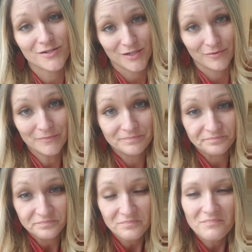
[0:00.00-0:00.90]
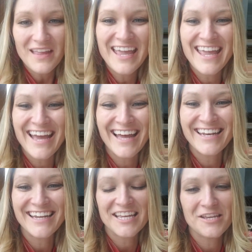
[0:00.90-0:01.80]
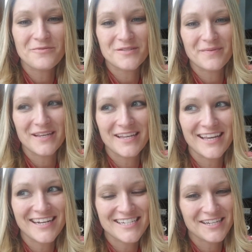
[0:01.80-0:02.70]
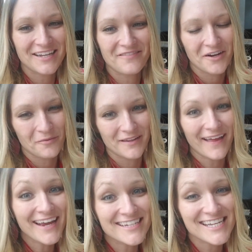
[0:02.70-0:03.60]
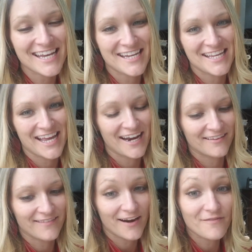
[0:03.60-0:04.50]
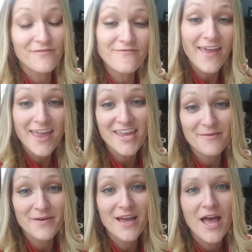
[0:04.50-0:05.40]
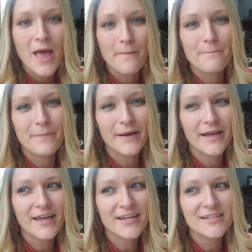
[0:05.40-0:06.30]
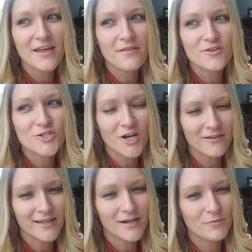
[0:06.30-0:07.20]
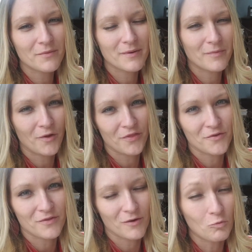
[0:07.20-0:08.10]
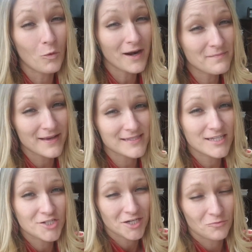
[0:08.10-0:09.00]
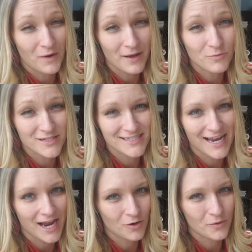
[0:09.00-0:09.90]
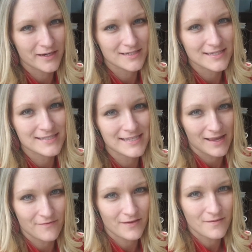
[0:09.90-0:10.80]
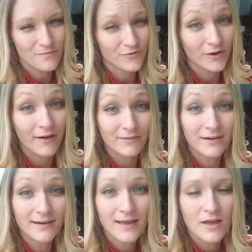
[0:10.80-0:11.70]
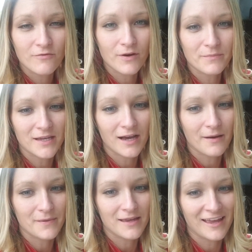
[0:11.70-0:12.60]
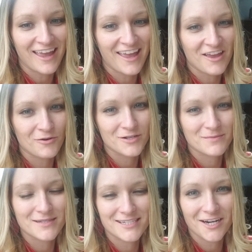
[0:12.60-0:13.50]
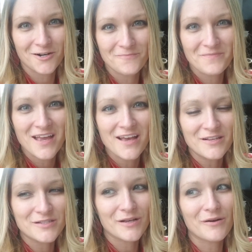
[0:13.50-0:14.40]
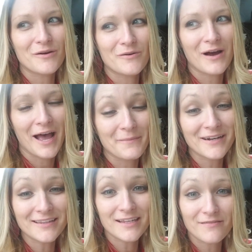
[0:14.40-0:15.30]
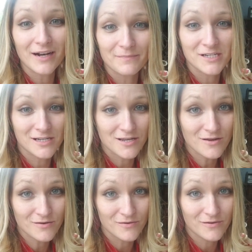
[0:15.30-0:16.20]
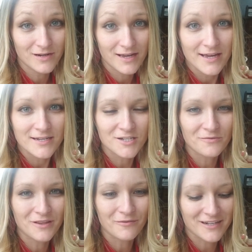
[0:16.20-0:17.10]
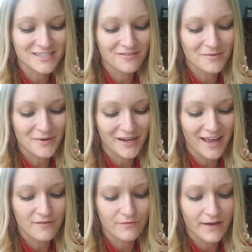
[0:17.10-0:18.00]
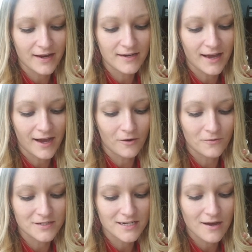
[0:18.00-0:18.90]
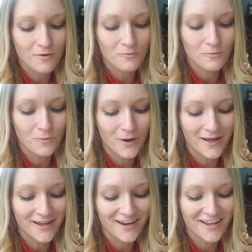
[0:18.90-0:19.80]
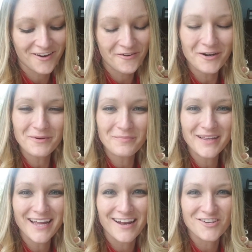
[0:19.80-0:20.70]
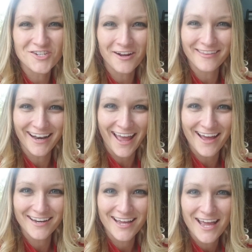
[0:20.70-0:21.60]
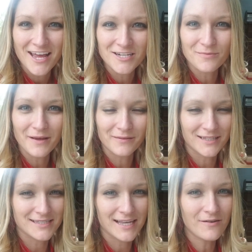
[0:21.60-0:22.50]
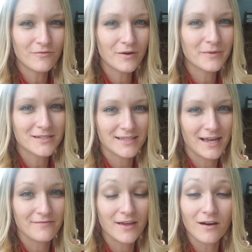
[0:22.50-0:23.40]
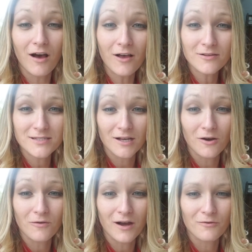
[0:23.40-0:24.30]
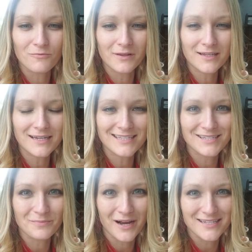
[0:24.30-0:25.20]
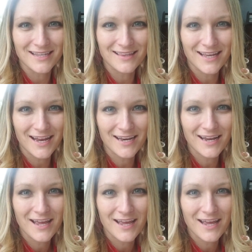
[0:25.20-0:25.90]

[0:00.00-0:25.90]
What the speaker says: too, and he was beginning to get very well liked, and he had a lot of fame. But Charlotte and Wilbur both knew that one message in a web was not going to save him forever from becoming a Christmas dinner. So I'm going to leave it up to you to read the rest of the book and find out what incredible plan Charlotte had to be able to save Wilbur's life, and also a really neat surprise at the end